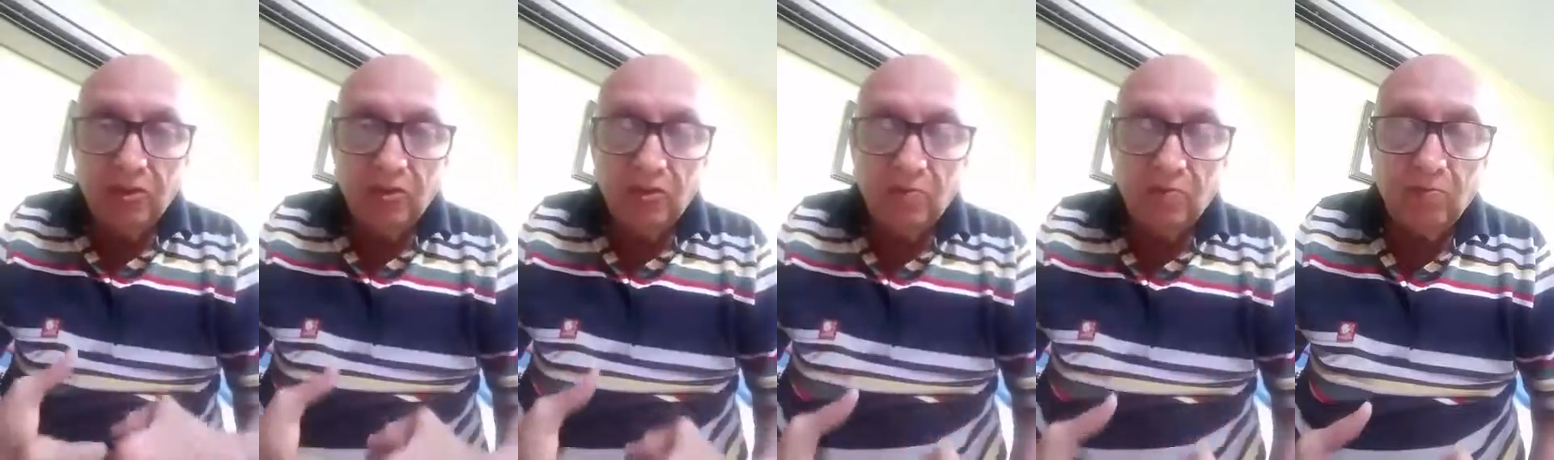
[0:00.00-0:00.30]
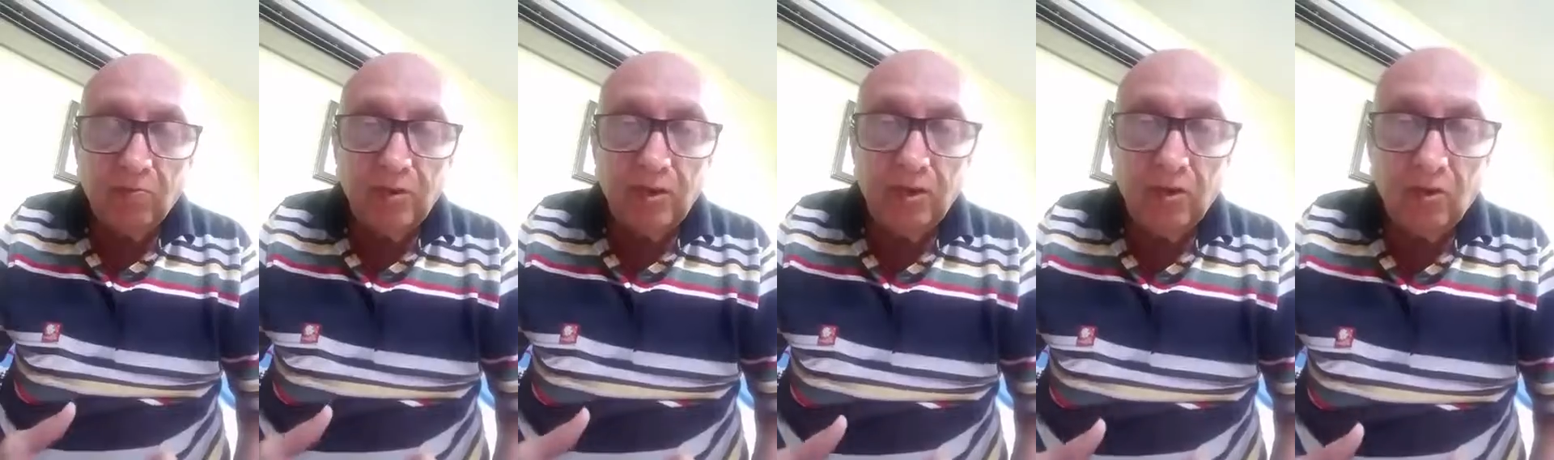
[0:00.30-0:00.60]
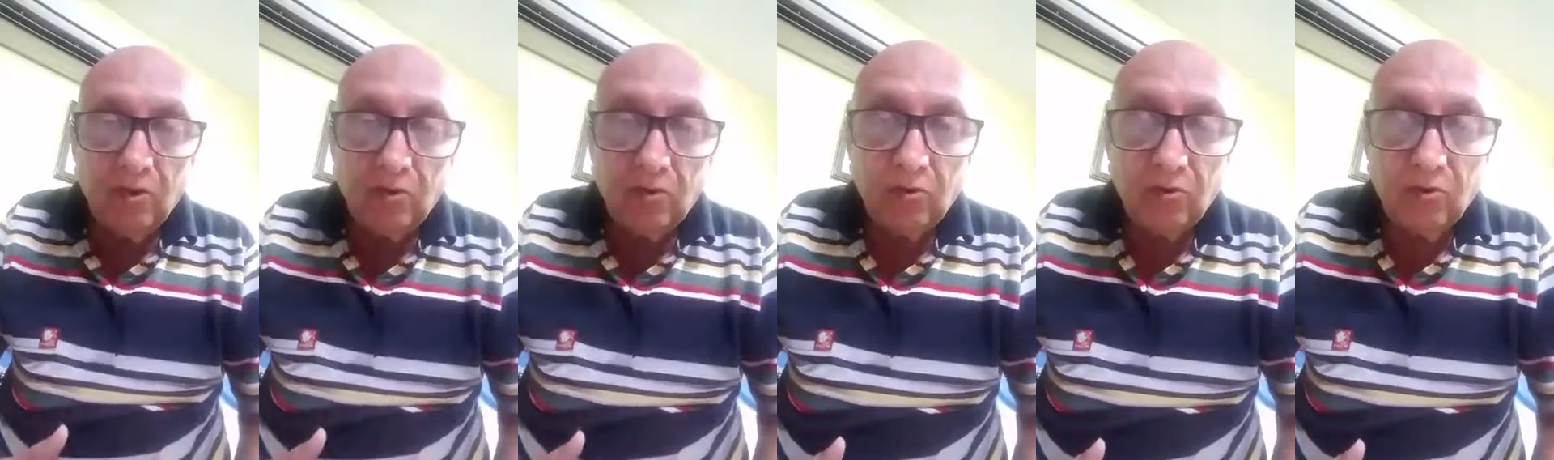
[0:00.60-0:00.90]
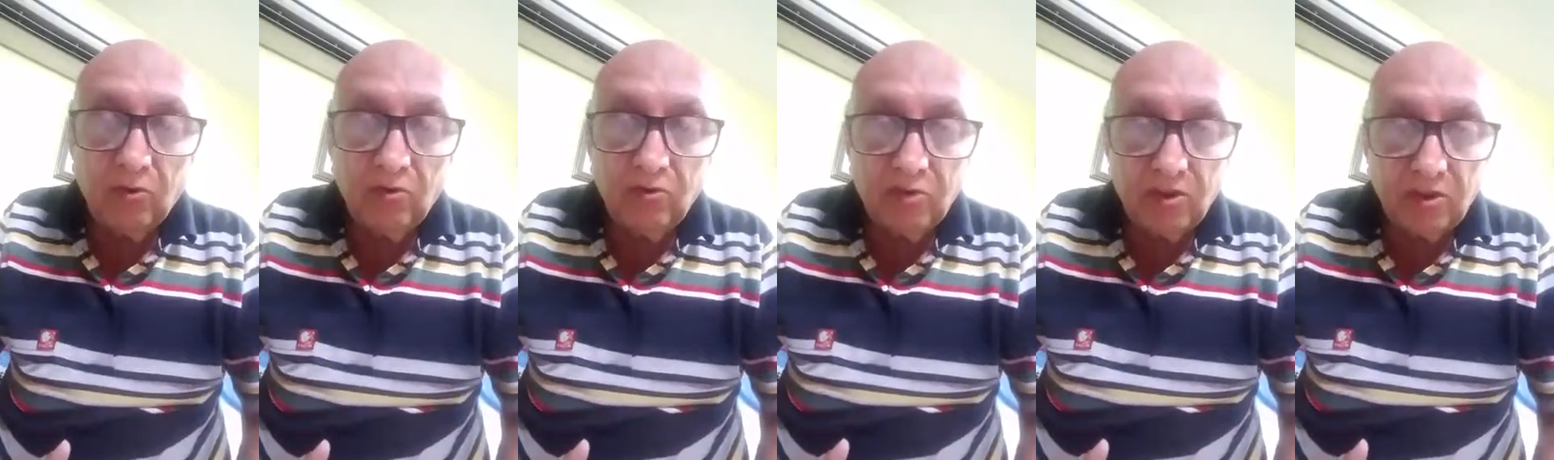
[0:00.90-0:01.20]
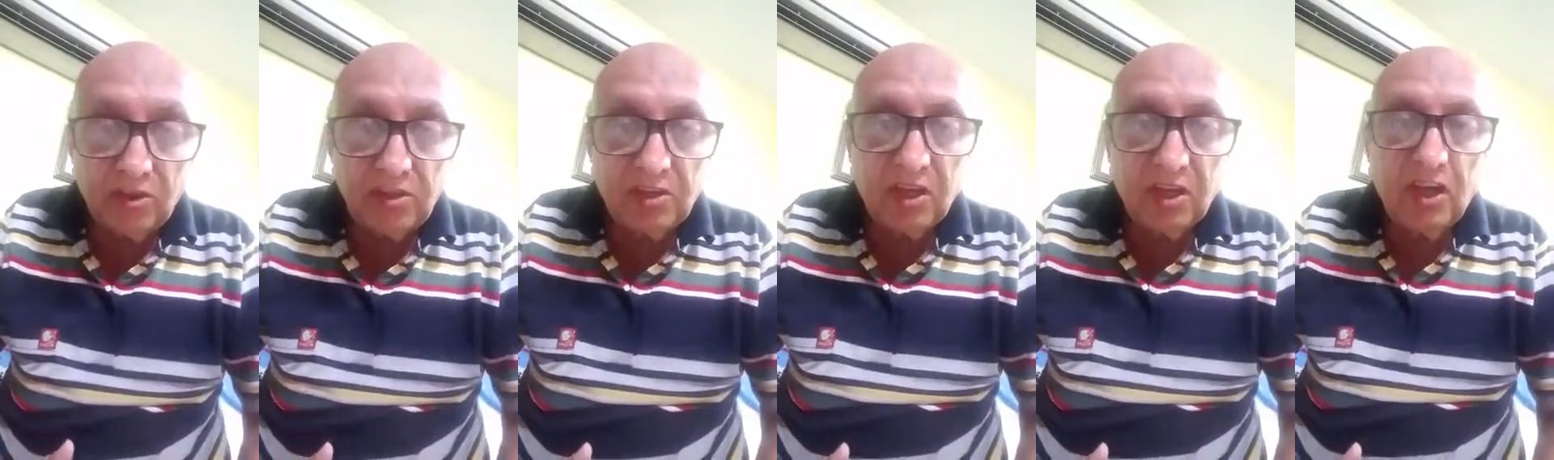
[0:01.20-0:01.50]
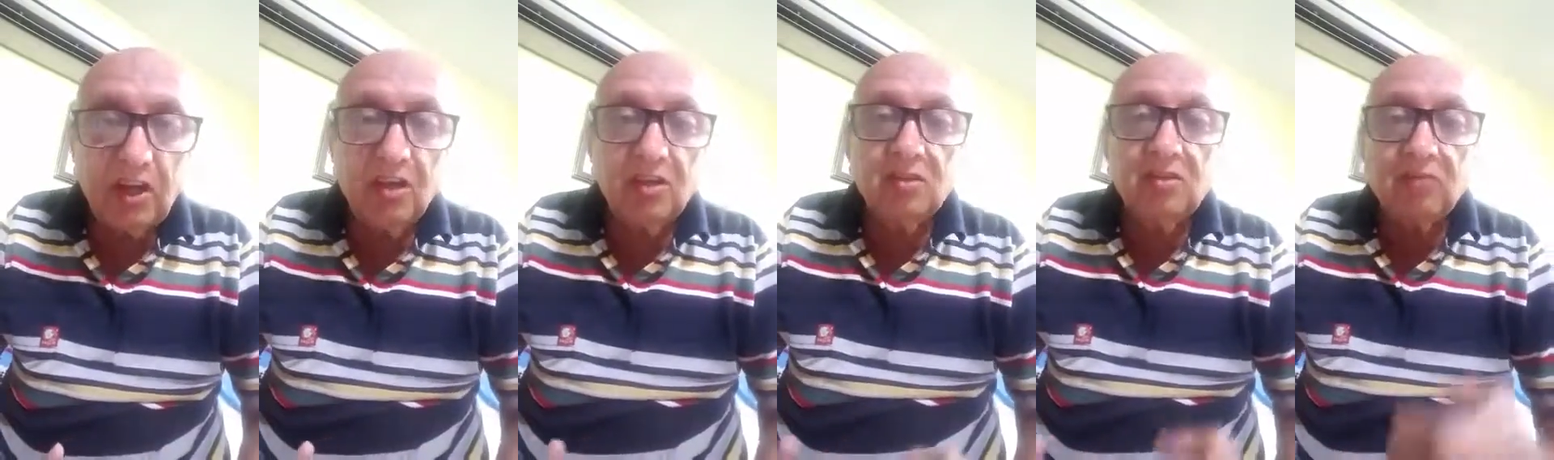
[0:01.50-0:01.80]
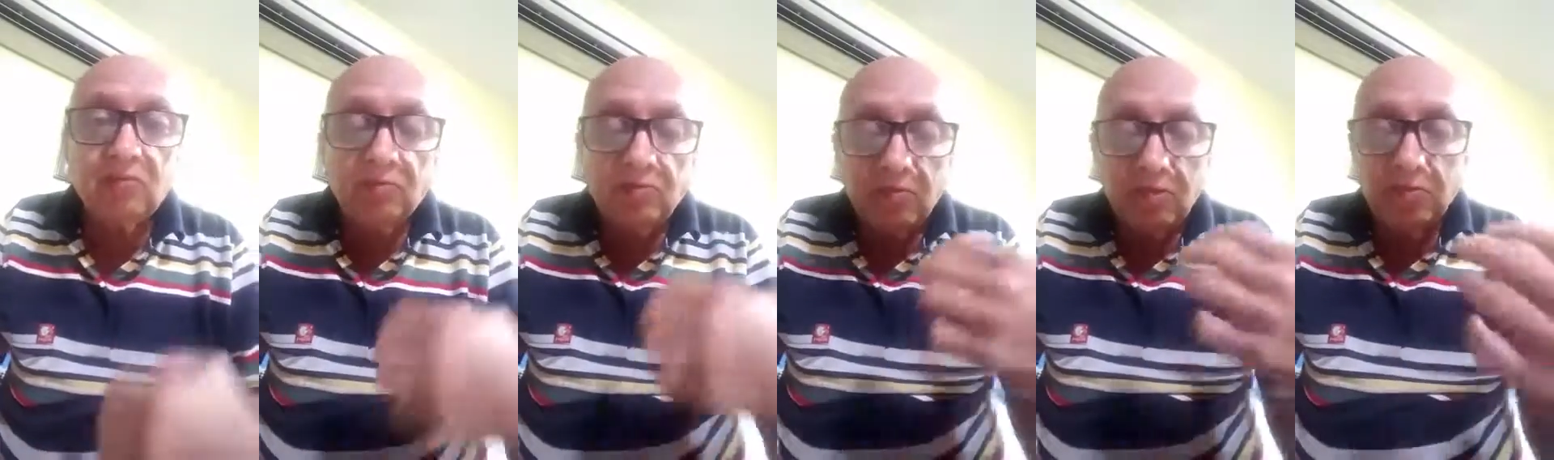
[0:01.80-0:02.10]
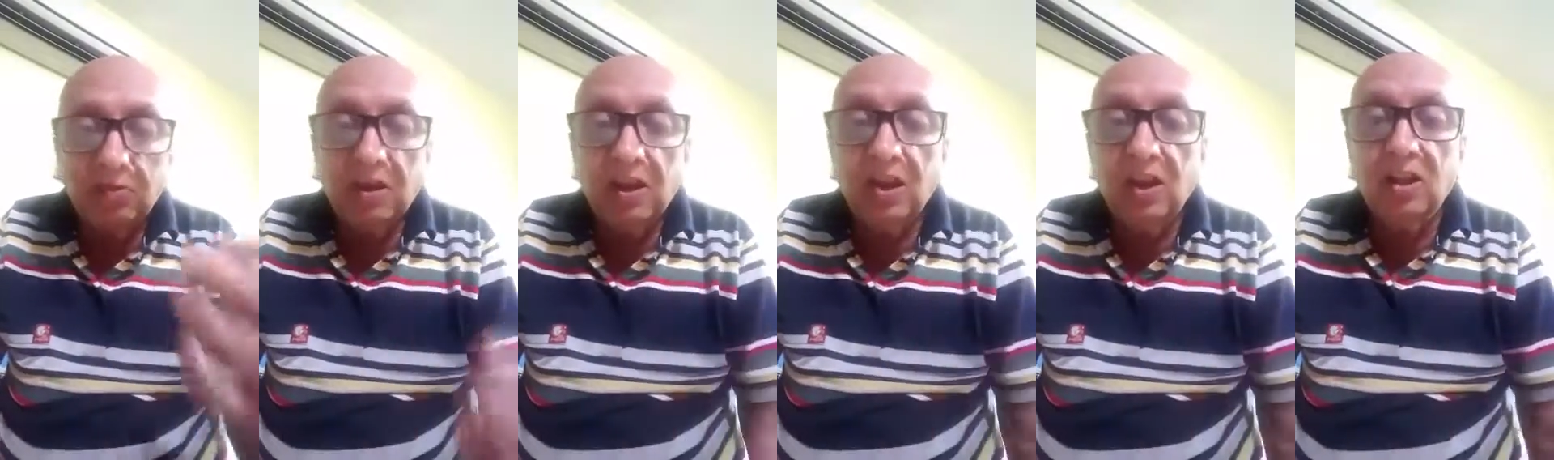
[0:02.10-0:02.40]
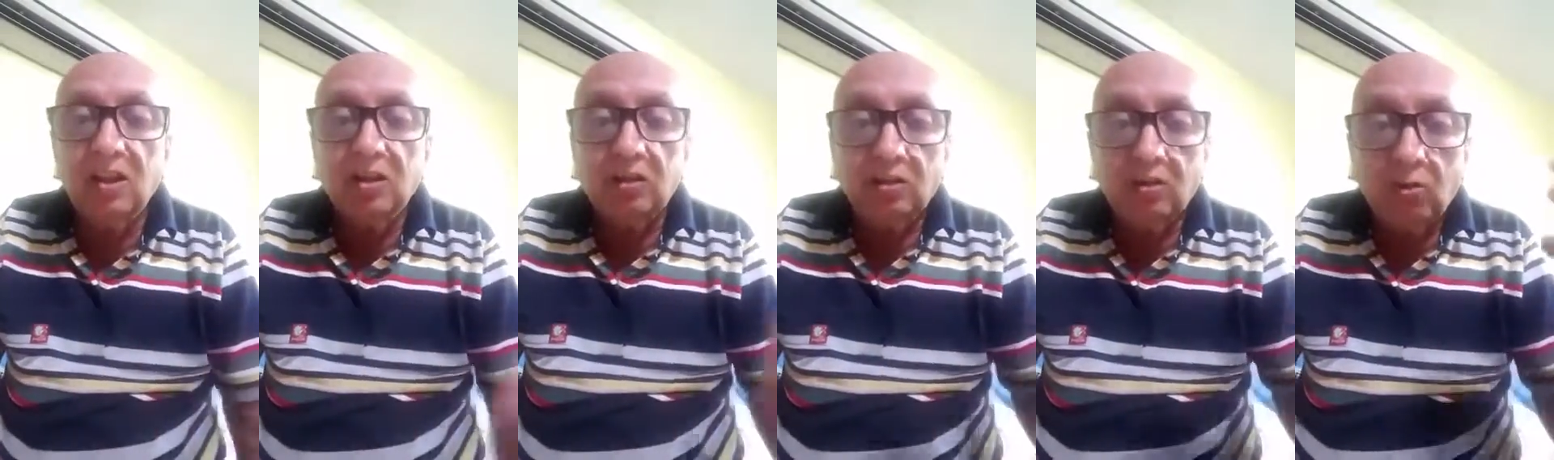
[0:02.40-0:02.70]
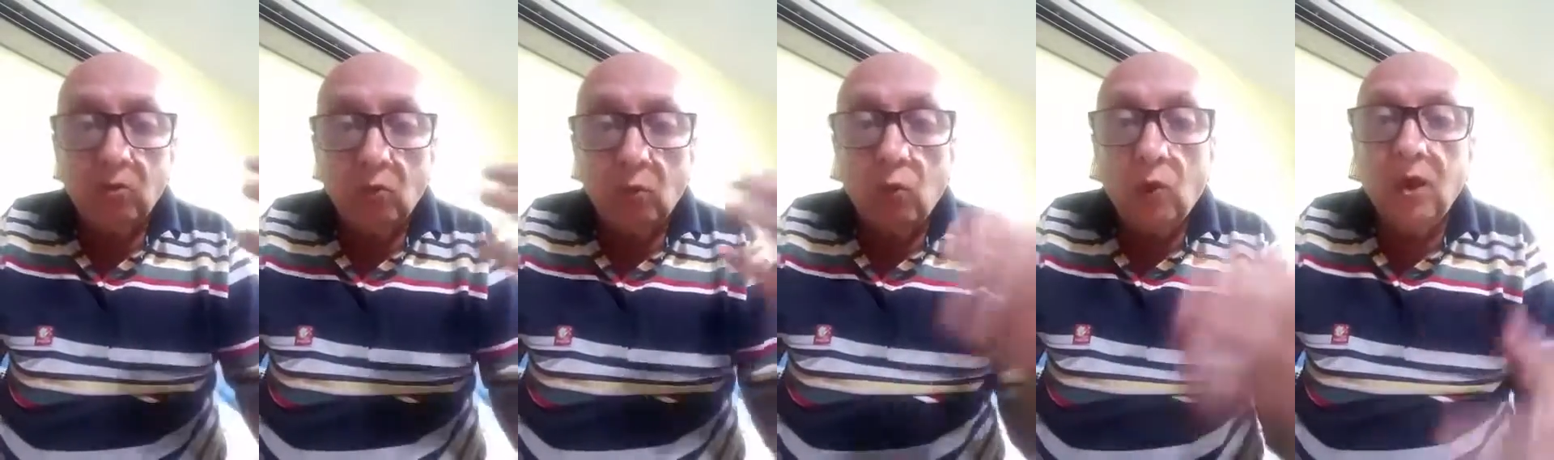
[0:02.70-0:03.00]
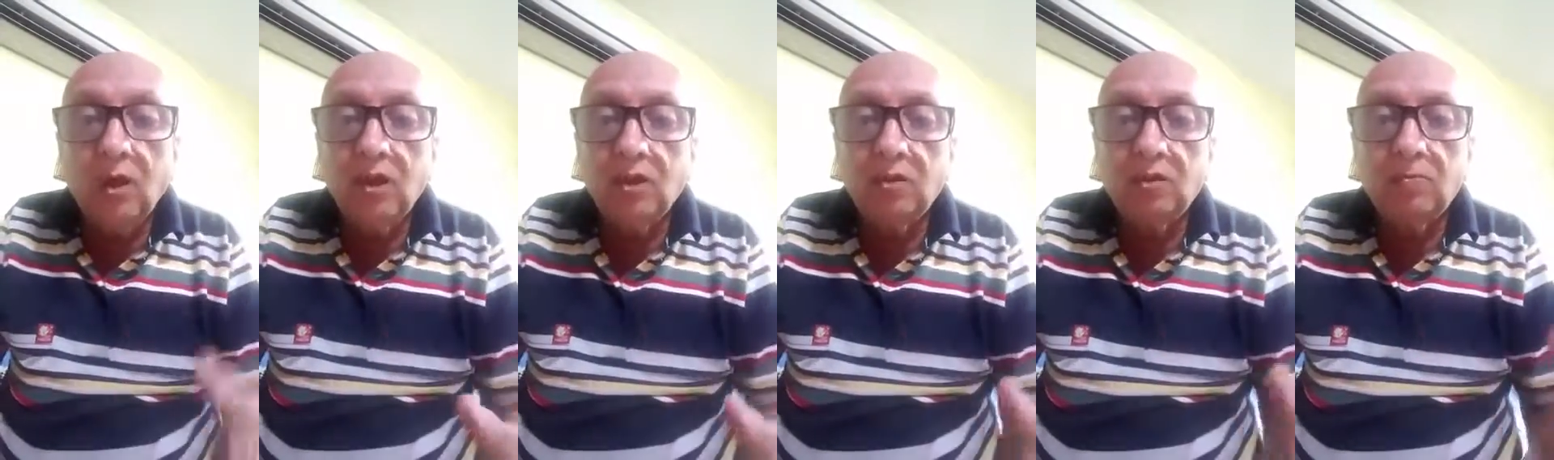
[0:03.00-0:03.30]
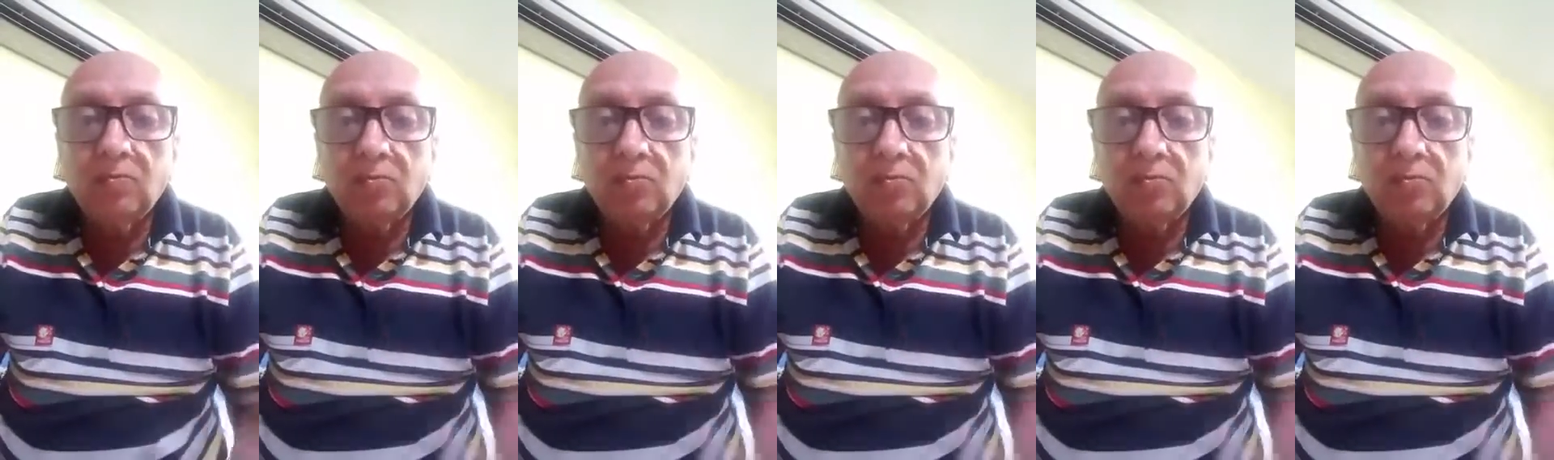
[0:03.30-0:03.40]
it be your goals or desires, maybe health, wealth,